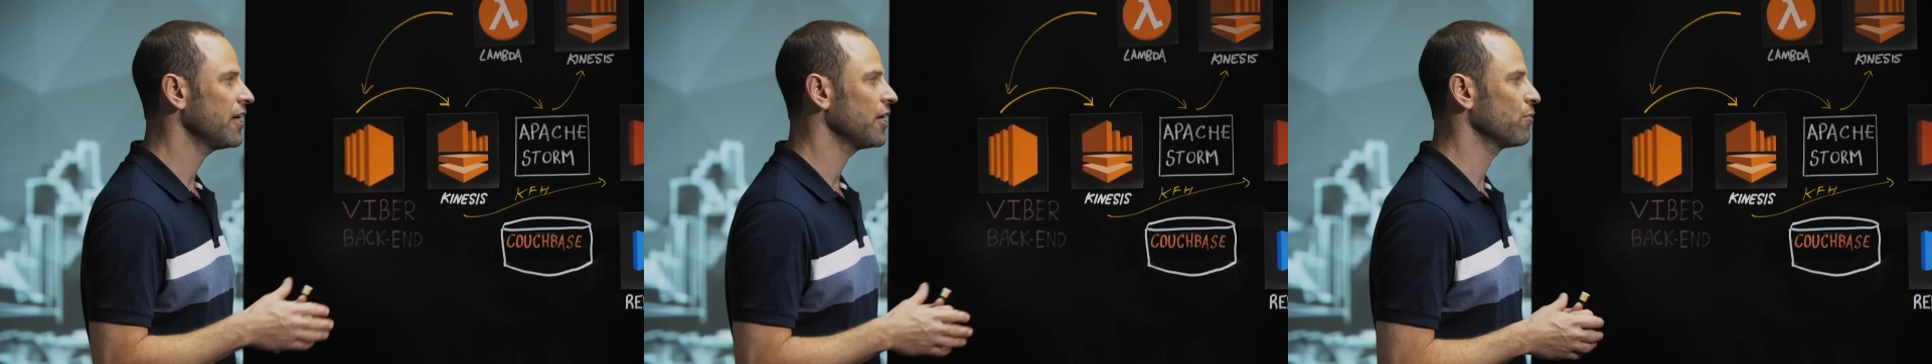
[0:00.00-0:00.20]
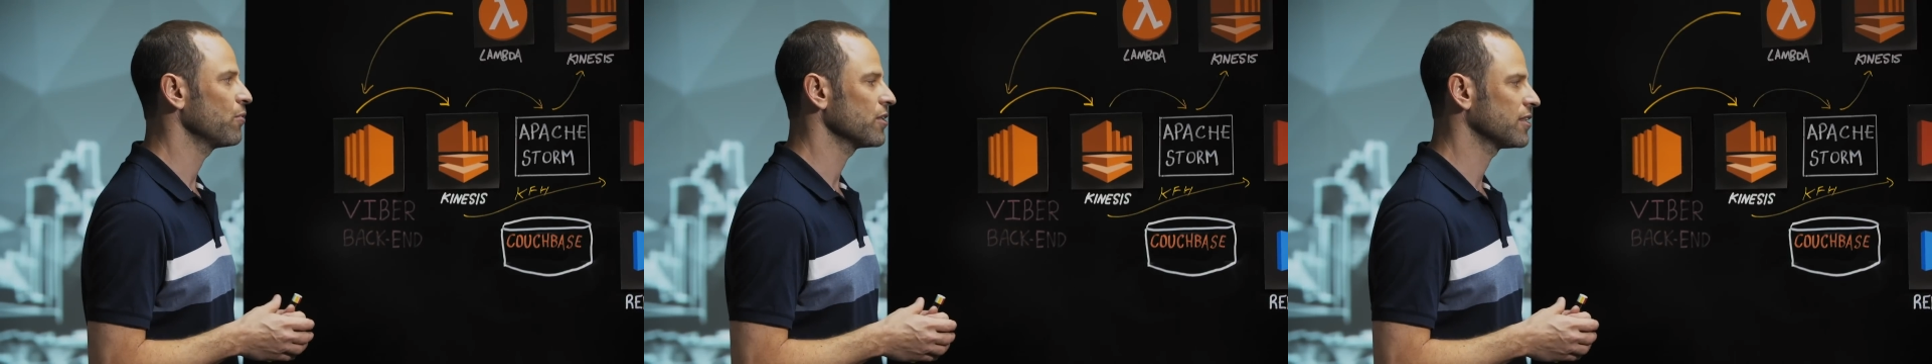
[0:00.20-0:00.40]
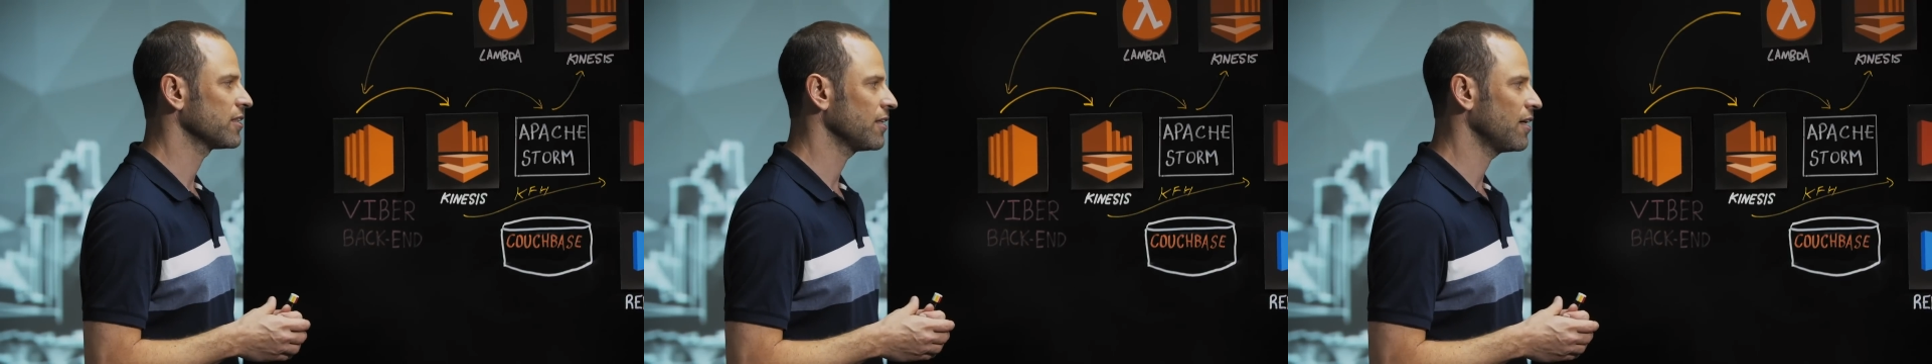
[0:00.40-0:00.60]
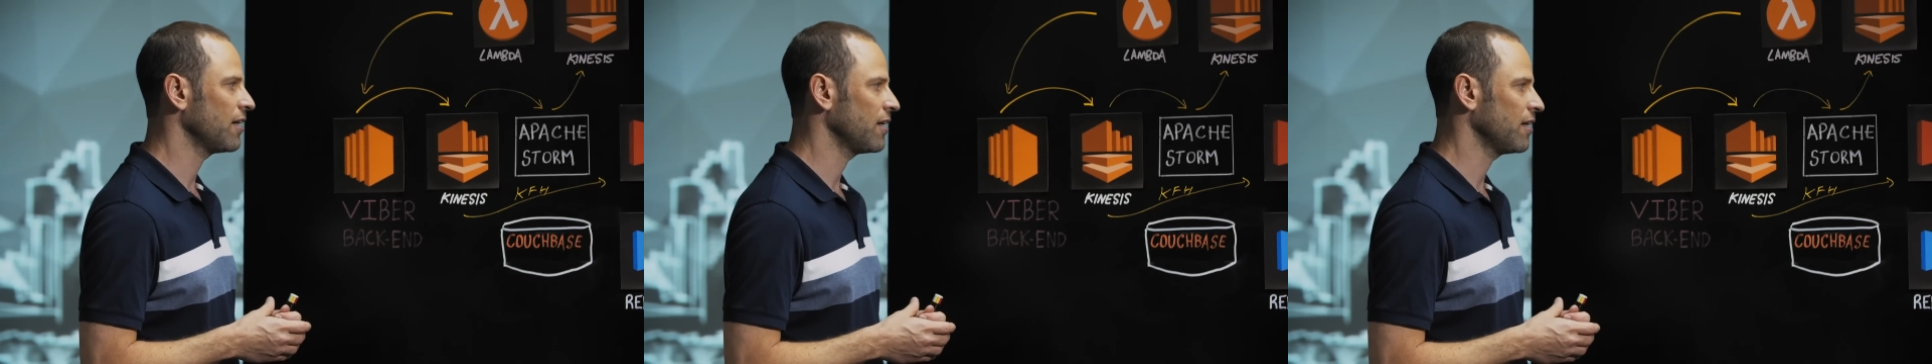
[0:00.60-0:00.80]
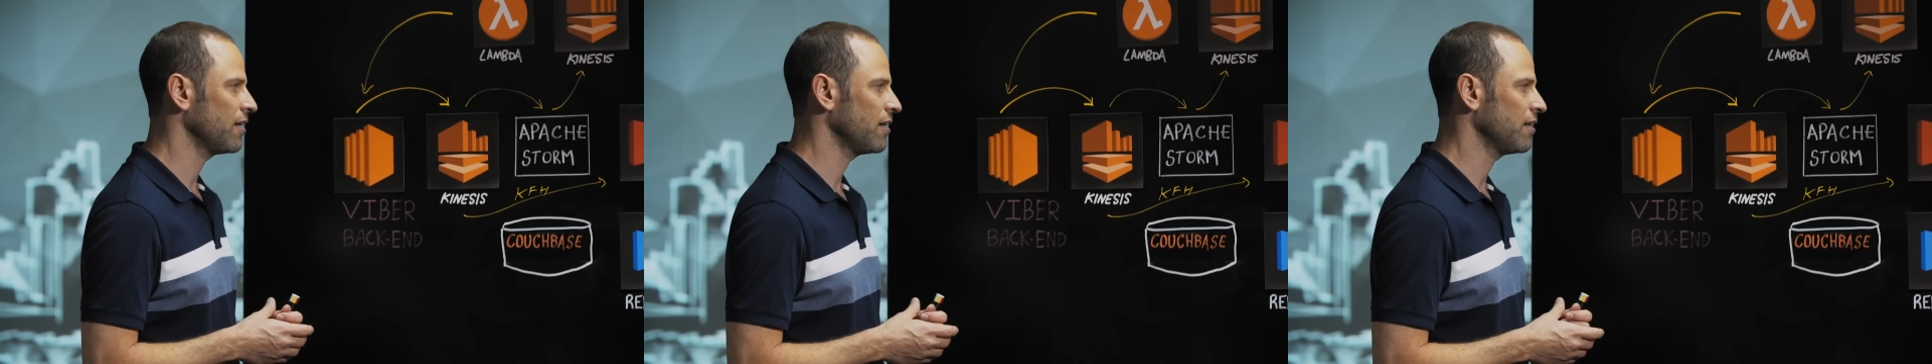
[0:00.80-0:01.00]
it was
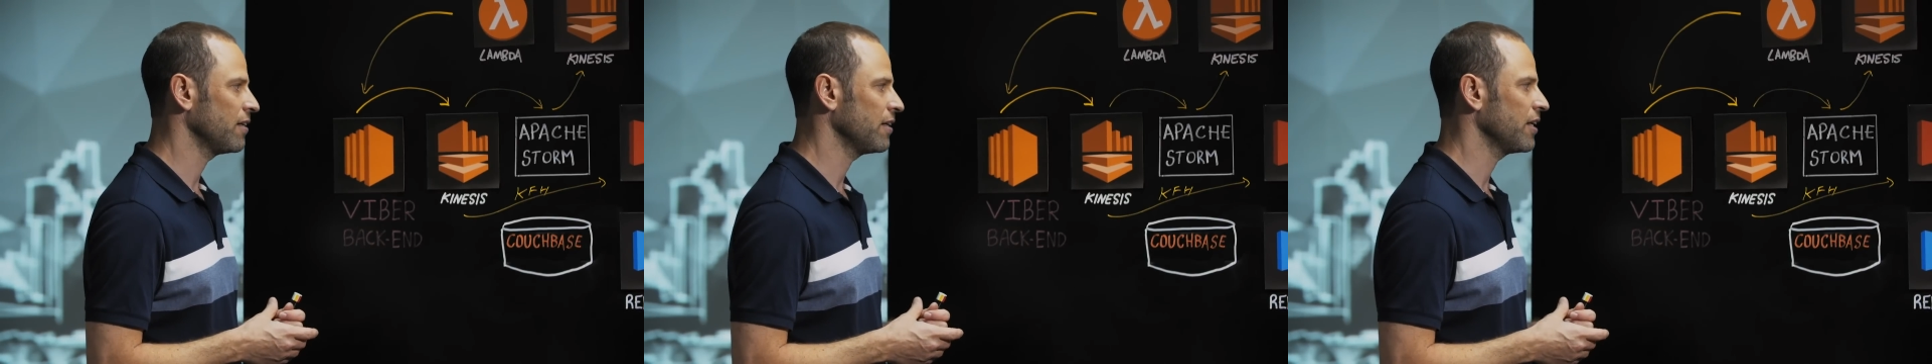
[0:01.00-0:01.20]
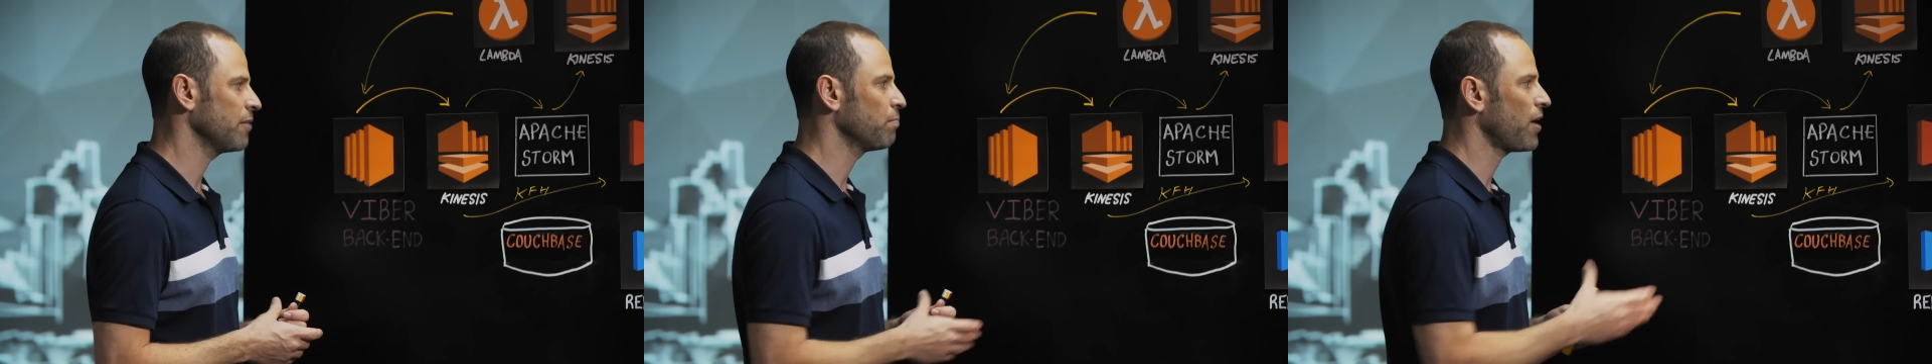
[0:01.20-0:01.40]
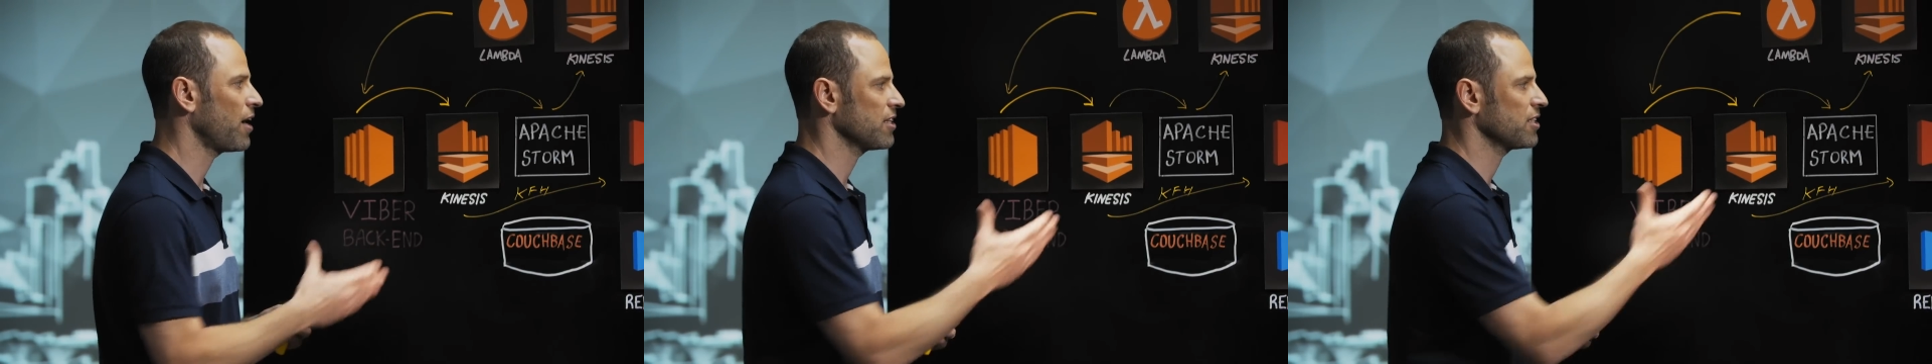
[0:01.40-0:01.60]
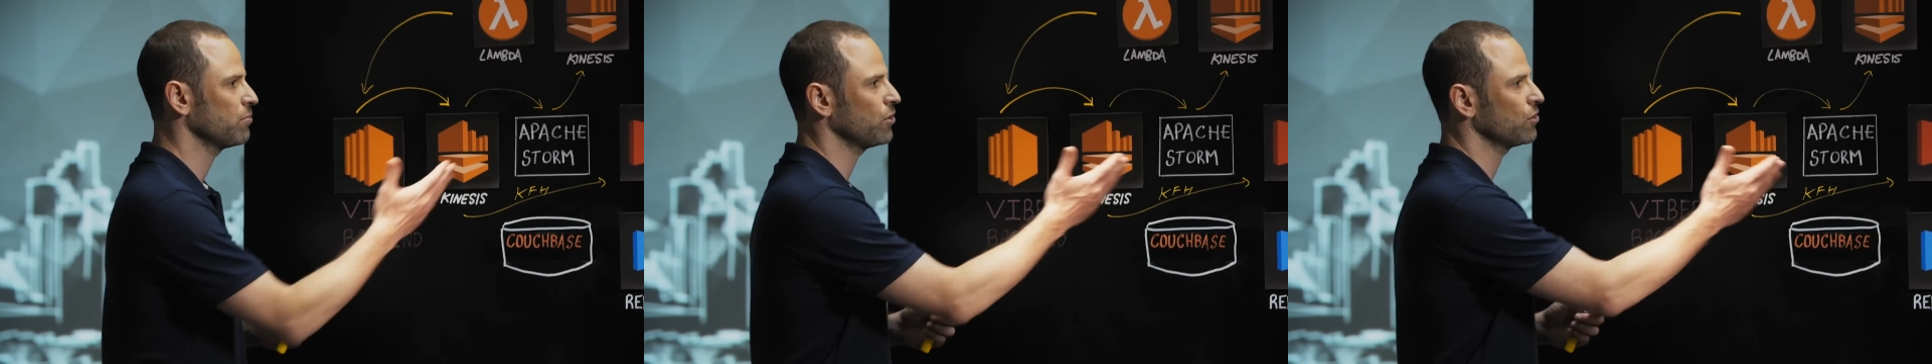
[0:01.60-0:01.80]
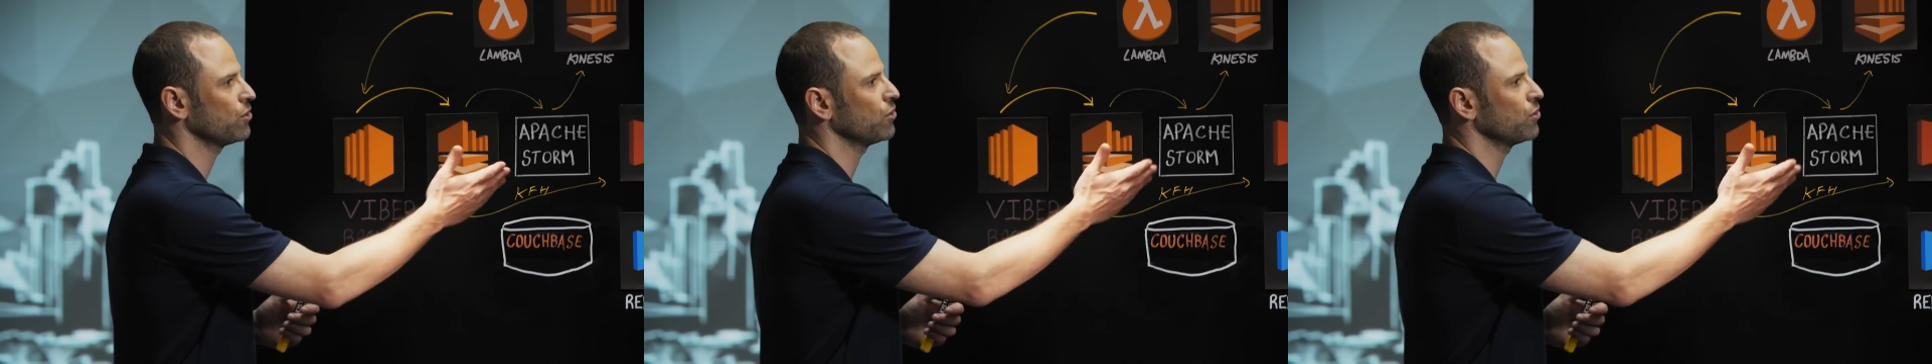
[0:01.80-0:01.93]
impossible